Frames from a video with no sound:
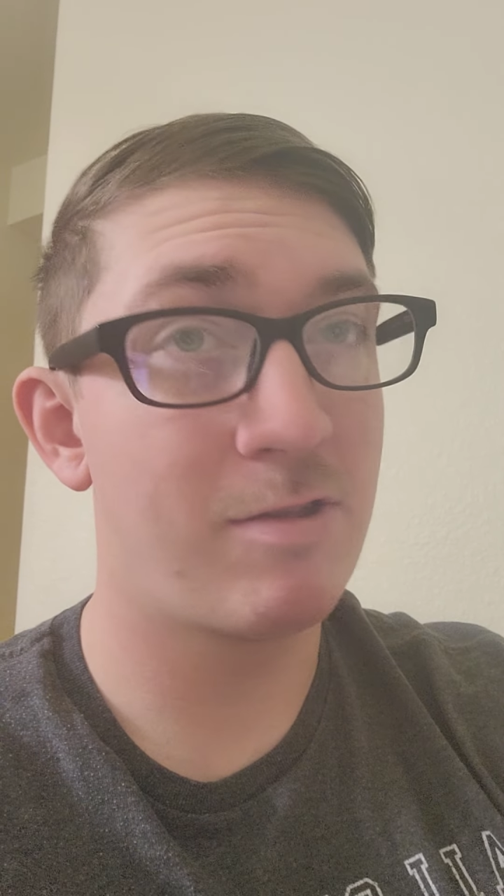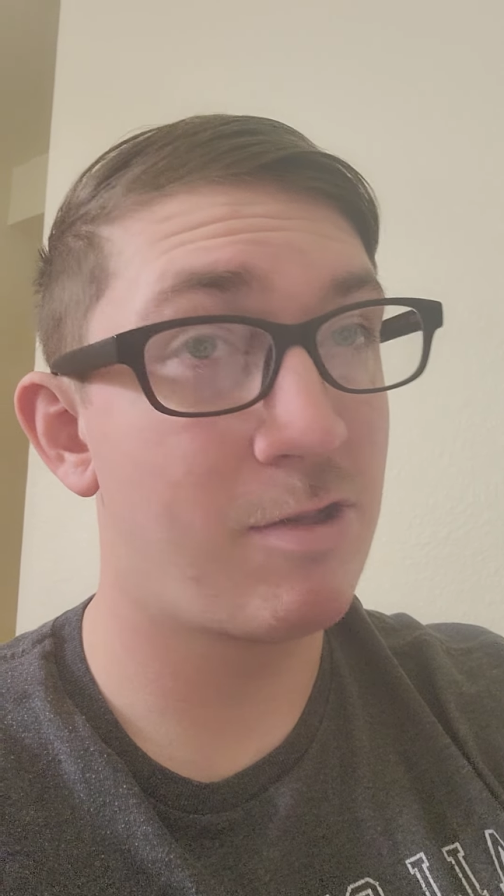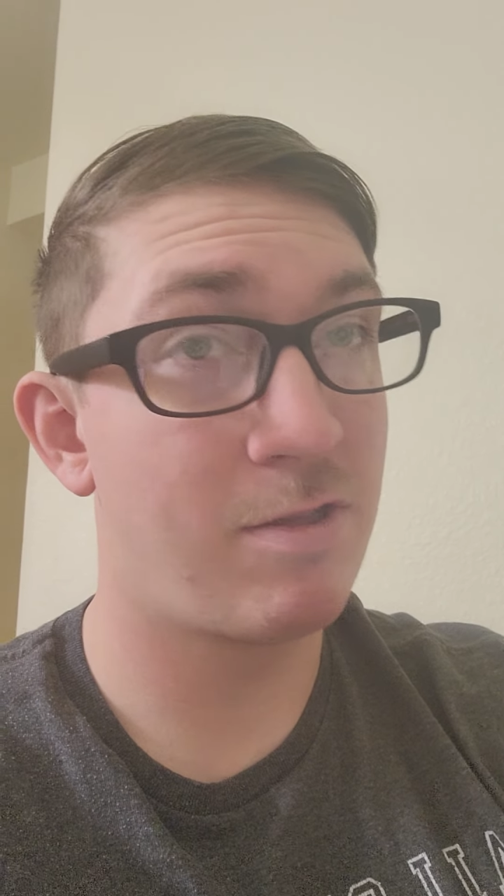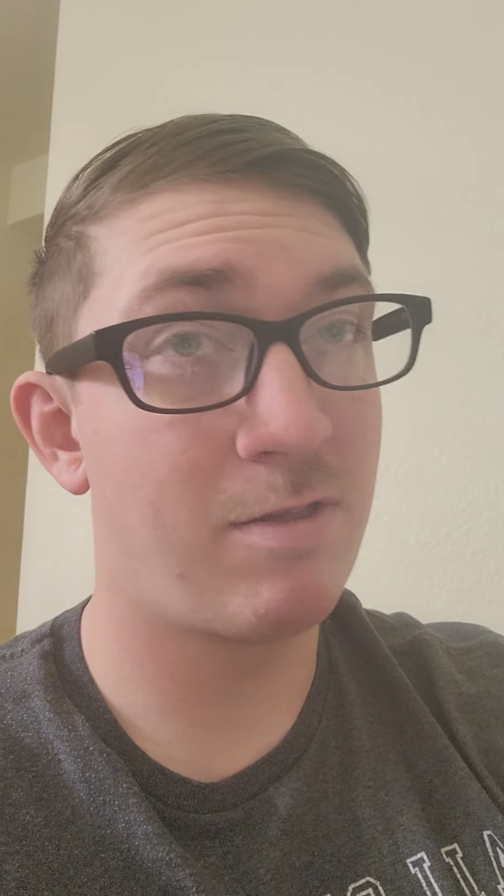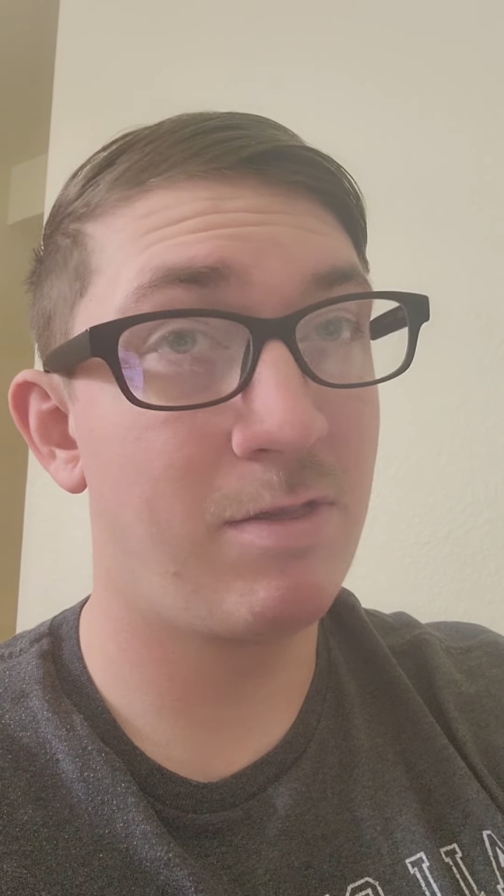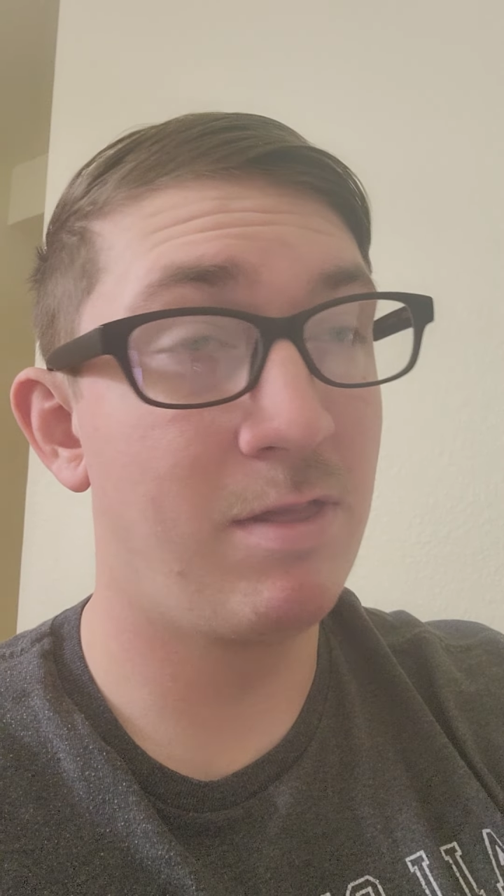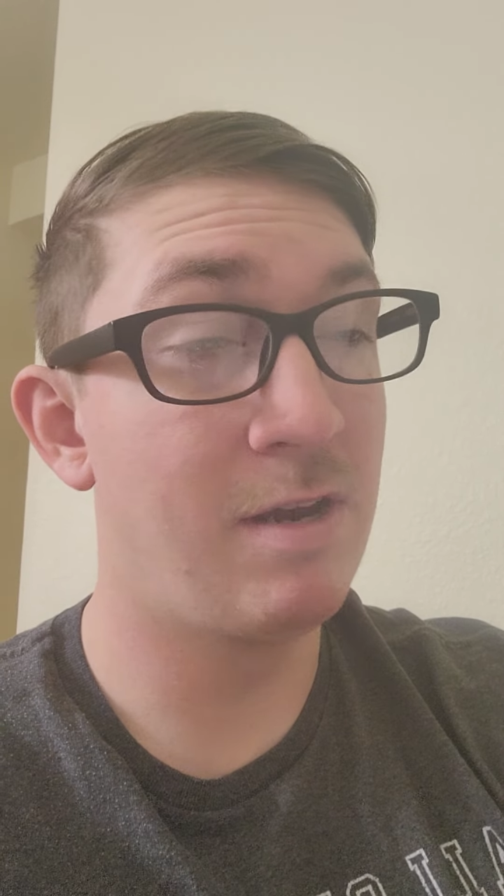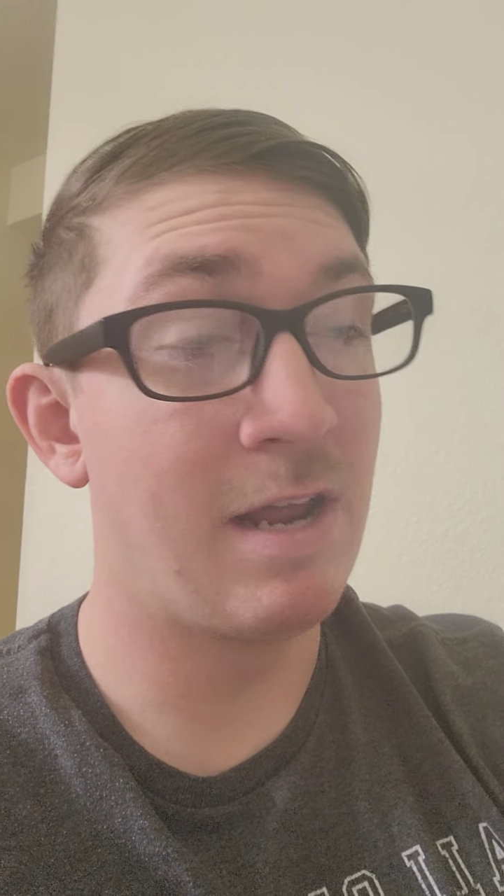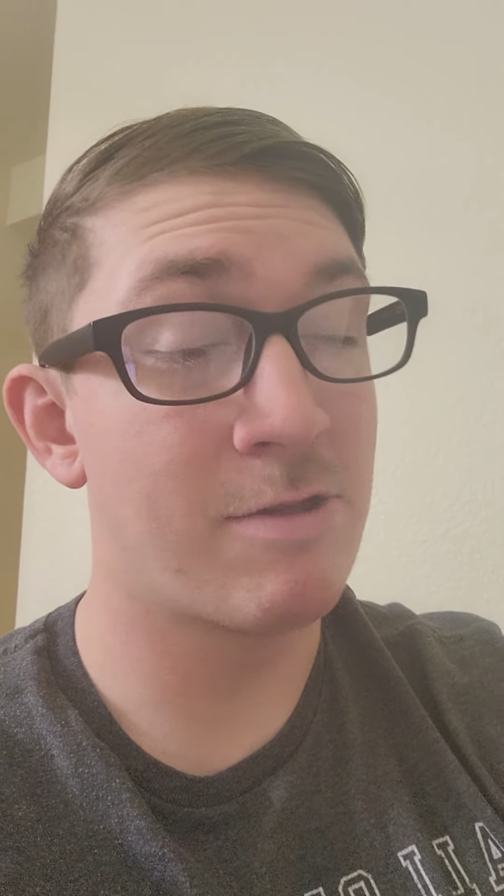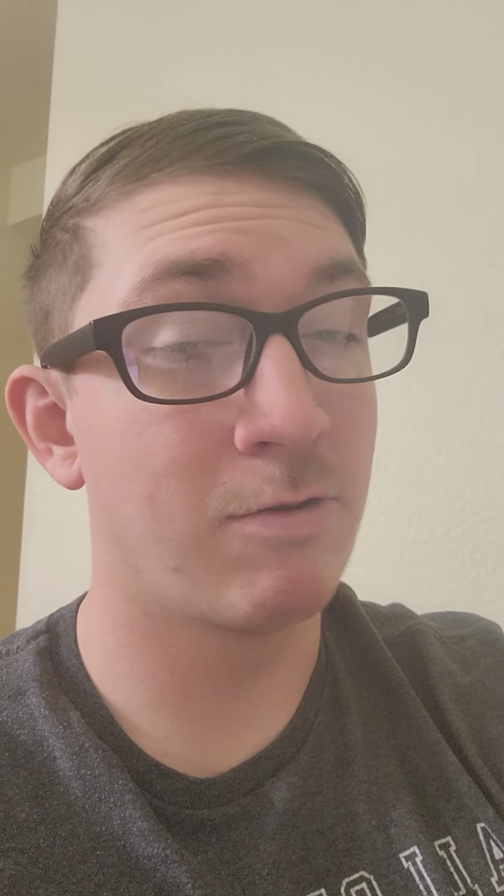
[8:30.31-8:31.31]
It's just the
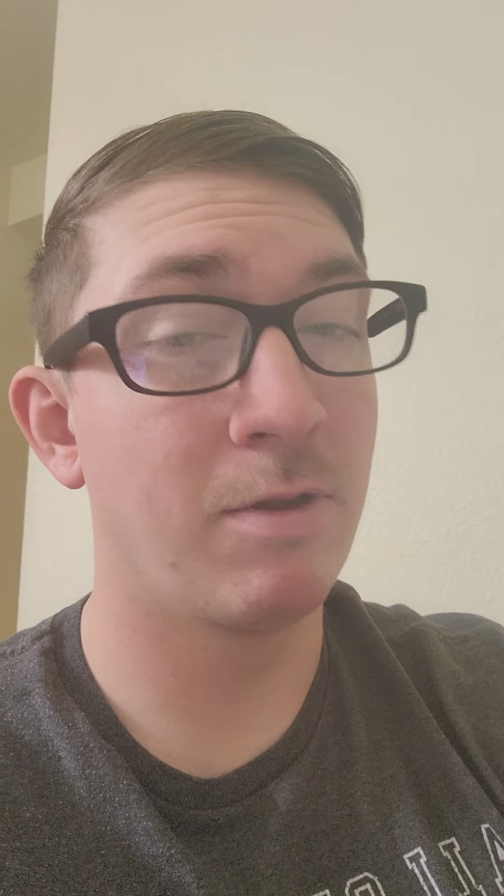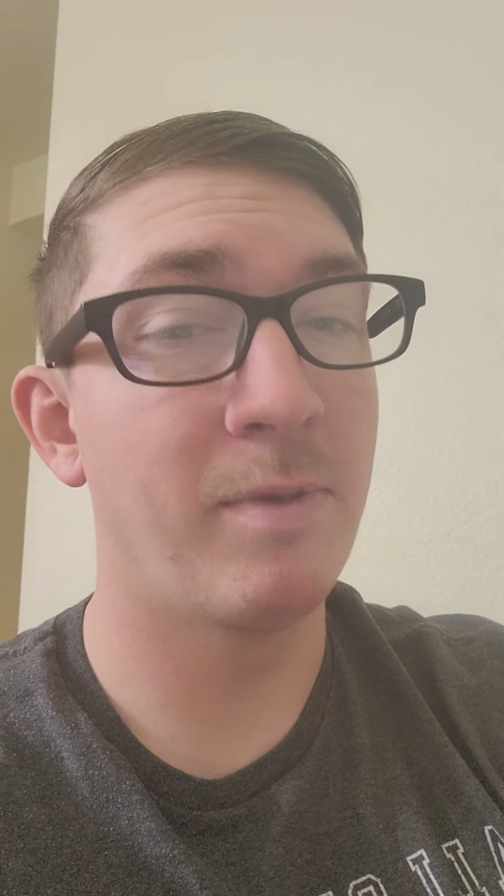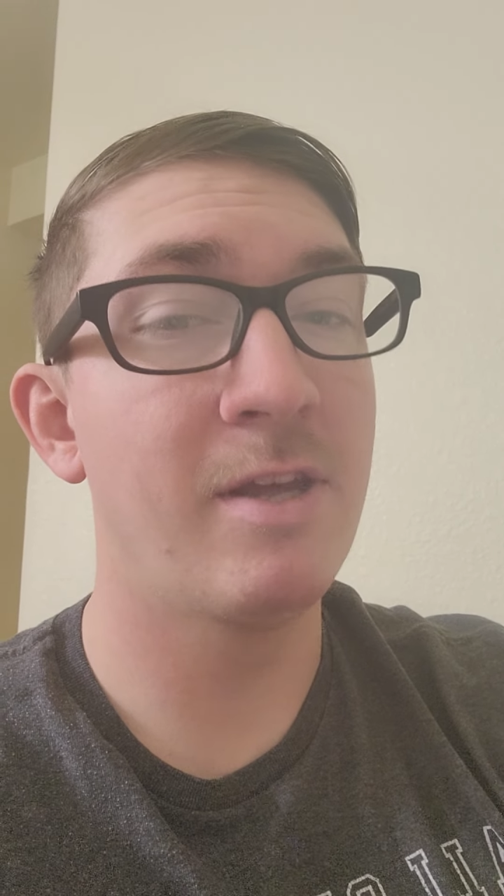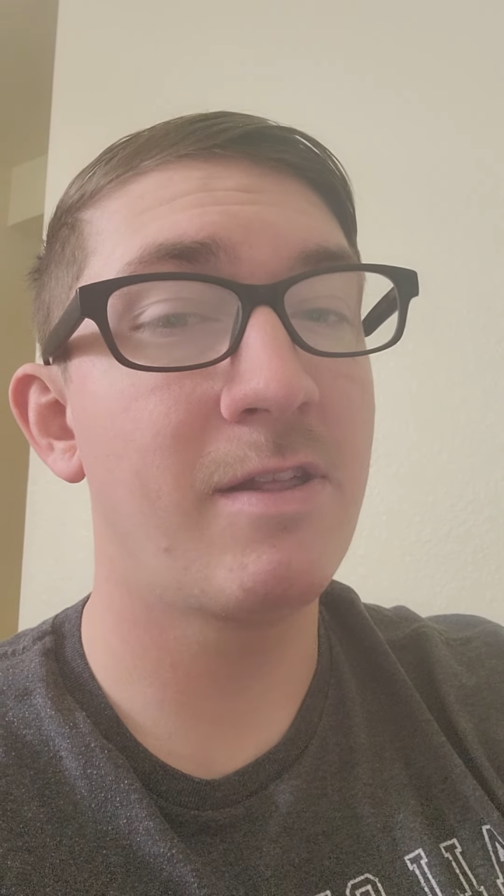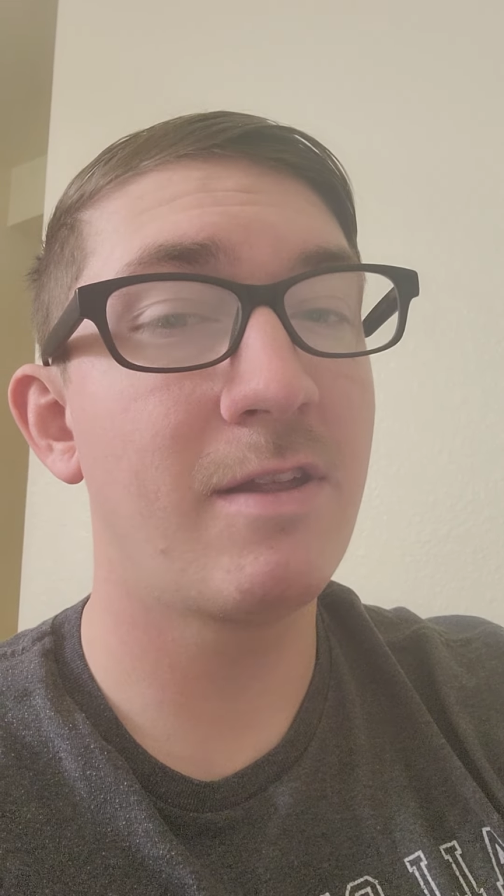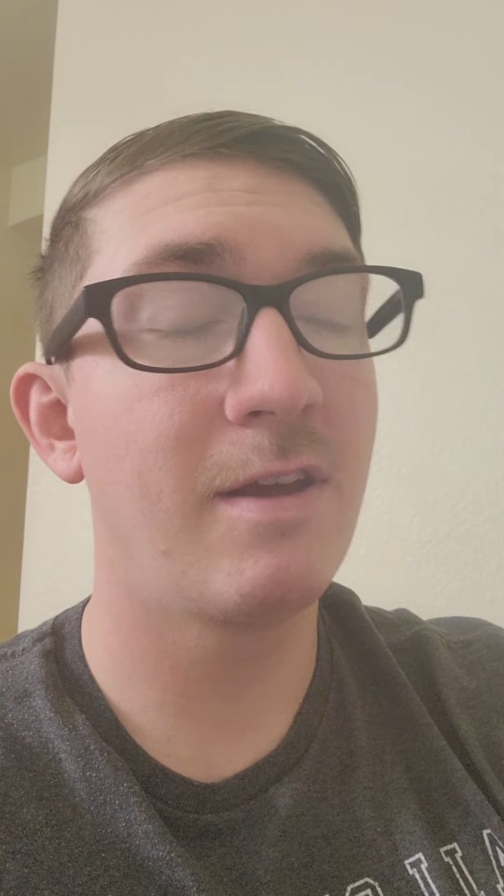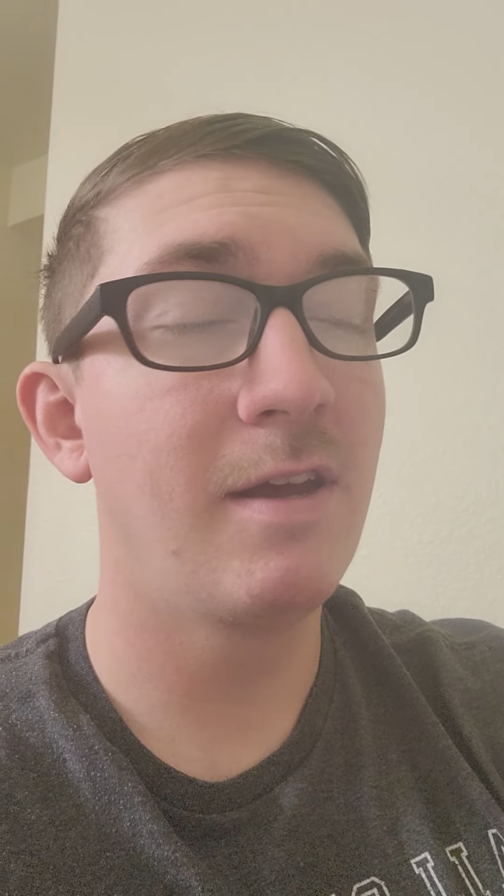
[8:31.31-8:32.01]
nature of the beast.